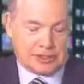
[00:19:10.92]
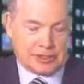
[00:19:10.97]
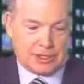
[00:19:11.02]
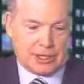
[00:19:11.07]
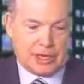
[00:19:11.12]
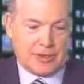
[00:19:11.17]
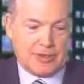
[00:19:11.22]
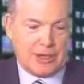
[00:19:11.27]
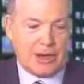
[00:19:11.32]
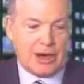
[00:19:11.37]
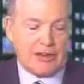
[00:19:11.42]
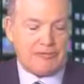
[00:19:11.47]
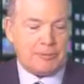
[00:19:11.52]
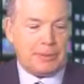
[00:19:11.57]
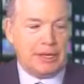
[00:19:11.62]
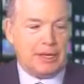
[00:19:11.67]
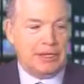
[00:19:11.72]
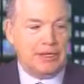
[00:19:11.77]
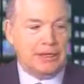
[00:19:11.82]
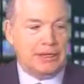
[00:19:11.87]
Yes,
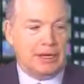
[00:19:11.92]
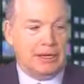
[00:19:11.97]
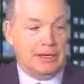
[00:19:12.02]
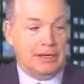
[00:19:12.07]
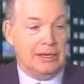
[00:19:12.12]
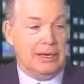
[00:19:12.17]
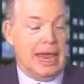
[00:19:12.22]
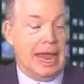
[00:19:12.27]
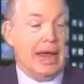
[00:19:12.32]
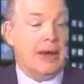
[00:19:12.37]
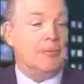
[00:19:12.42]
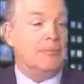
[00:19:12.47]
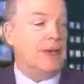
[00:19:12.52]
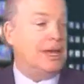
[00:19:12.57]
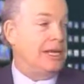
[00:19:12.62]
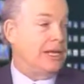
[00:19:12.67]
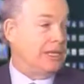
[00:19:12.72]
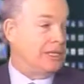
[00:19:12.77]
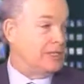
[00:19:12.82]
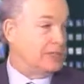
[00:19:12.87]
there have been
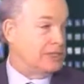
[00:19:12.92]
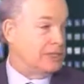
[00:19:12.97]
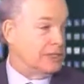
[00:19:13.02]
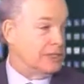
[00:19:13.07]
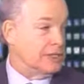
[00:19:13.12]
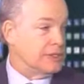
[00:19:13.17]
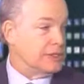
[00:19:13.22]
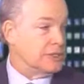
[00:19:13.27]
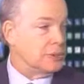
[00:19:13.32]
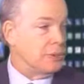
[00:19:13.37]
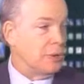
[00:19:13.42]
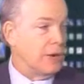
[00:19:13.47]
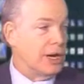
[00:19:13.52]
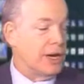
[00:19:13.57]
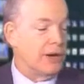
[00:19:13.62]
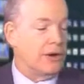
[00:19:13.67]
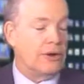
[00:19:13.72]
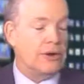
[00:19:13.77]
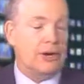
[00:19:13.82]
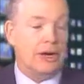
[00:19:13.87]
now many
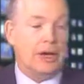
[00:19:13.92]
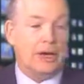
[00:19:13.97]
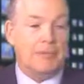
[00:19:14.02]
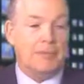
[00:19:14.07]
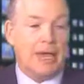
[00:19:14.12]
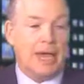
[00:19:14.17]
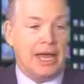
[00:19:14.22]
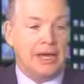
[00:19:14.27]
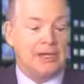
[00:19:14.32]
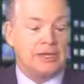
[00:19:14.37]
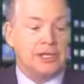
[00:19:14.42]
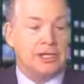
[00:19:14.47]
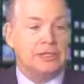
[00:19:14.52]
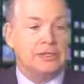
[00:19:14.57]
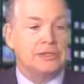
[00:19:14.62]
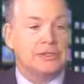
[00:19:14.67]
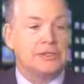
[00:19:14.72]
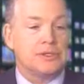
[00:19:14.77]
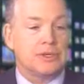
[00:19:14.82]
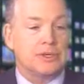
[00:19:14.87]
incidents where
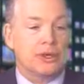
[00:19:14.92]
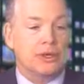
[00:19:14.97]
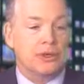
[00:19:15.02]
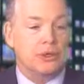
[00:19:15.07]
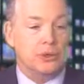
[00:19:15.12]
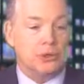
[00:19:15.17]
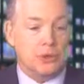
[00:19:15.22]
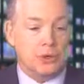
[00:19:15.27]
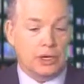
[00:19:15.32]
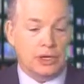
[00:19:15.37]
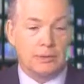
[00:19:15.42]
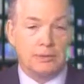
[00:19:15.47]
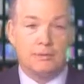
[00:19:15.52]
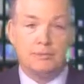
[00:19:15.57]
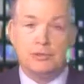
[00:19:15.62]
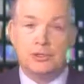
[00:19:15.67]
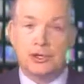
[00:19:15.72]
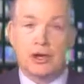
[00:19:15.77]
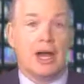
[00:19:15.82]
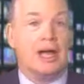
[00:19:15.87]
Haitians
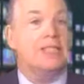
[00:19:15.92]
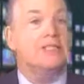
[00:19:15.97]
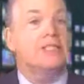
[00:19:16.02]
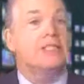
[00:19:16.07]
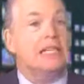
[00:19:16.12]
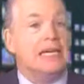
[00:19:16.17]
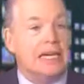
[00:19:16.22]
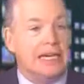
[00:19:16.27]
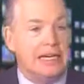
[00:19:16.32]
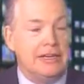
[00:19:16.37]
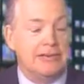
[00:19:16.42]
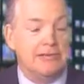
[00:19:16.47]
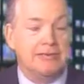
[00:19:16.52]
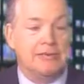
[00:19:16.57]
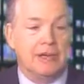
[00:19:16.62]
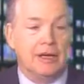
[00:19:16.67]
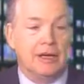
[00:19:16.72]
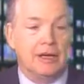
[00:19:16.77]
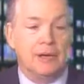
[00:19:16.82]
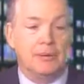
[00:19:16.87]
who are trying to
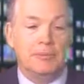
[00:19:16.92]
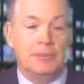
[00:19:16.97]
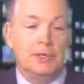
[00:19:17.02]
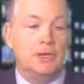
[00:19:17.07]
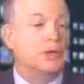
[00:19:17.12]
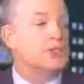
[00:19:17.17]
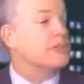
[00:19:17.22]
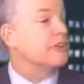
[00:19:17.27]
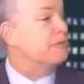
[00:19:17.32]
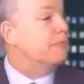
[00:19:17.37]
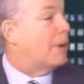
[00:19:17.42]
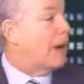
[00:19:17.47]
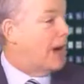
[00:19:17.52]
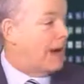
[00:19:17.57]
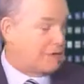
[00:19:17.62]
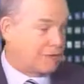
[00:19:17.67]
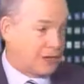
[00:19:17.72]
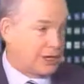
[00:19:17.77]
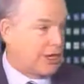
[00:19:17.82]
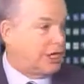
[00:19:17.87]
leave
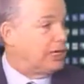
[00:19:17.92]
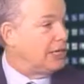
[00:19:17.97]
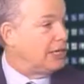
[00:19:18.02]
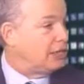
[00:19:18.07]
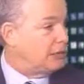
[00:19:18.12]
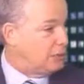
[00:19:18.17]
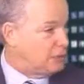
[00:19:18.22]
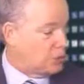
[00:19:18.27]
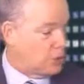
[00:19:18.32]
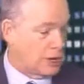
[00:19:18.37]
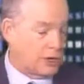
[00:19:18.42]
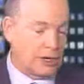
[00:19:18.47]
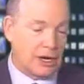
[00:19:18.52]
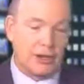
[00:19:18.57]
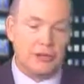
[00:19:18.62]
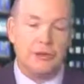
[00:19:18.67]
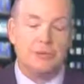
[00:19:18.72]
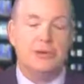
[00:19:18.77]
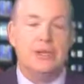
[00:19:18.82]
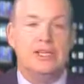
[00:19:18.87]
because of poverty
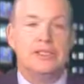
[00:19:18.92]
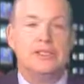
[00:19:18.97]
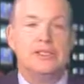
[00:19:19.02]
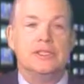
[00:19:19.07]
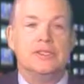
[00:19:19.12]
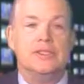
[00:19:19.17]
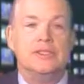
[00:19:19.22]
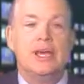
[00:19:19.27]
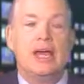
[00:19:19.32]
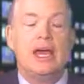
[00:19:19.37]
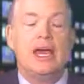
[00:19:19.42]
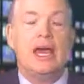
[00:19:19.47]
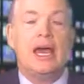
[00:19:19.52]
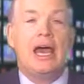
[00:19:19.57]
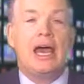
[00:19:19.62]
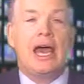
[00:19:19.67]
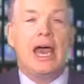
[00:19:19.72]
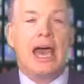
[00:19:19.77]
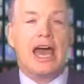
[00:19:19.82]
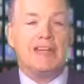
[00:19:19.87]
or other
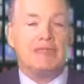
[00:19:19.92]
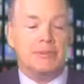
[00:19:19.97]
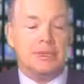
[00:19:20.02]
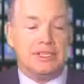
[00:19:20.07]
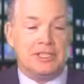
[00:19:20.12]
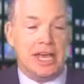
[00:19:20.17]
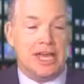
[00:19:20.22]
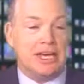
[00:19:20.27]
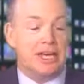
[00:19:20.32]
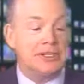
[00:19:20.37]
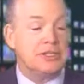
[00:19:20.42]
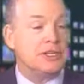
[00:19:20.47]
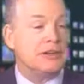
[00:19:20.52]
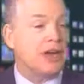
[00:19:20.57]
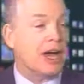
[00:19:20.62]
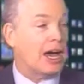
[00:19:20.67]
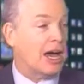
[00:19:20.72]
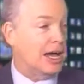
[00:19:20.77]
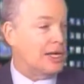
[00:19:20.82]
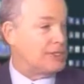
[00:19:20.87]
reasons have been
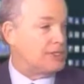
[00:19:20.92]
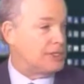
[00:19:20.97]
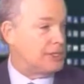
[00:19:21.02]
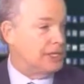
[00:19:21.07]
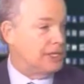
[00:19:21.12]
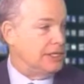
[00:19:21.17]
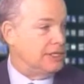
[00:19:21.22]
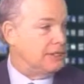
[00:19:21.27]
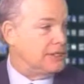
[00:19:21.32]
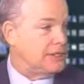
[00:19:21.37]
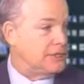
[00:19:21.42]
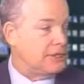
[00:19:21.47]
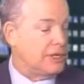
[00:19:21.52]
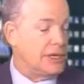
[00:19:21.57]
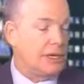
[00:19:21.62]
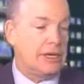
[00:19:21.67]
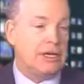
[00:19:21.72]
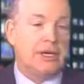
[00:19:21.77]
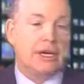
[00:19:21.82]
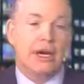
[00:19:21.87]
taken to the high
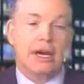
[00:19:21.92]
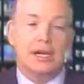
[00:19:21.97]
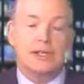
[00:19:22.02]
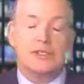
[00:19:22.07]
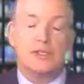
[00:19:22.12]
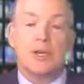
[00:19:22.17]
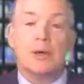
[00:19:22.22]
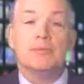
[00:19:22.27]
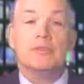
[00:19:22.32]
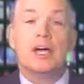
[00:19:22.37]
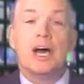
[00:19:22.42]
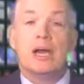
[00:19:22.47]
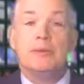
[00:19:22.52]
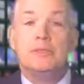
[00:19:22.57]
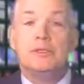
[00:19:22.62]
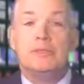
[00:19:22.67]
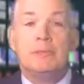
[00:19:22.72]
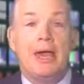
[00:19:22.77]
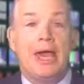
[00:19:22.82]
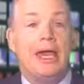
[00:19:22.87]
seas,
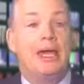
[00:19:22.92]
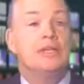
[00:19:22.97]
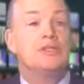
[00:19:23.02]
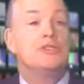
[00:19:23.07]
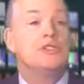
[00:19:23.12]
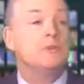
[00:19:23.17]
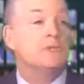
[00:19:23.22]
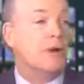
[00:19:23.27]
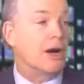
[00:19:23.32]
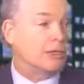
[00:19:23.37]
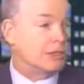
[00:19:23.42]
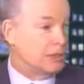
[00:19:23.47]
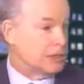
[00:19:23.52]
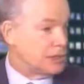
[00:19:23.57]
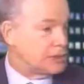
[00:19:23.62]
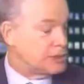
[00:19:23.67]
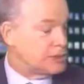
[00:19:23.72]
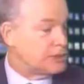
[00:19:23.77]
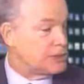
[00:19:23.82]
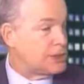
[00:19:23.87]
sometimes paying
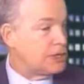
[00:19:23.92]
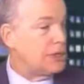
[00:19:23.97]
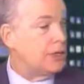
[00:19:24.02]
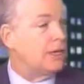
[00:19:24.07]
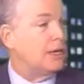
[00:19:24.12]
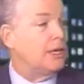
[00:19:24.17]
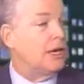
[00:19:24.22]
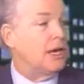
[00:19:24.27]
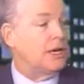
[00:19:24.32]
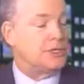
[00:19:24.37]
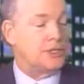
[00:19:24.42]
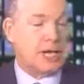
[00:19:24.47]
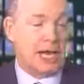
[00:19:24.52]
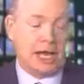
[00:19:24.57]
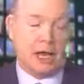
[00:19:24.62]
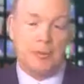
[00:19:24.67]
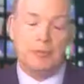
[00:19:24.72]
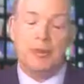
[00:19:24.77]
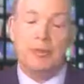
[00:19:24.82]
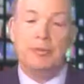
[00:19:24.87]
smugglers
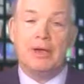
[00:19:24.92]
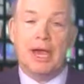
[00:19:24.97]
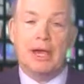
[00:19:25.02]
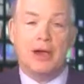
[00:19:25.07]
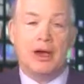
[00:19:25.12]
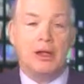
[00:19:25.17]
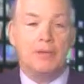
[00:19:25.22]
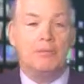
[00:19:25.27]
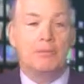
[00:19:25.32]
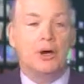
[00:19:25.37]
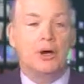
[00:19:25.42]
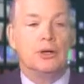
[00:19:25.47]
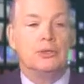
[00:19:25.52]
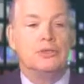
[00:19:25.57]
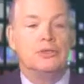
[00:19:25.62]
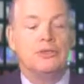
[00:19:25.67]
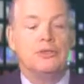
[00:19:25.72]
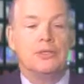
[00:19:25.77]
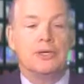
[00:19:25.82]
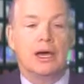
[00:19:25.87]
to help them get
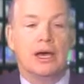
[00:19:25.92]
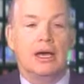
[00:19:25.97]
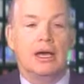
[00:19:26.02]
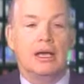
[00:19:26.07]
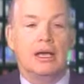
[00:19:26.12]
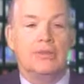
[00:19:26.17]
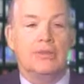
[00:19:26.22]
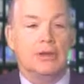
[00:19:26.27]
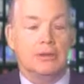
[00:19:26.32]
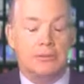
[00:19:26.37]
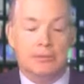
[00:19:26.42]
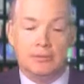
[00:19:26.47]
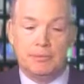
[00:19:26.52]
on boats,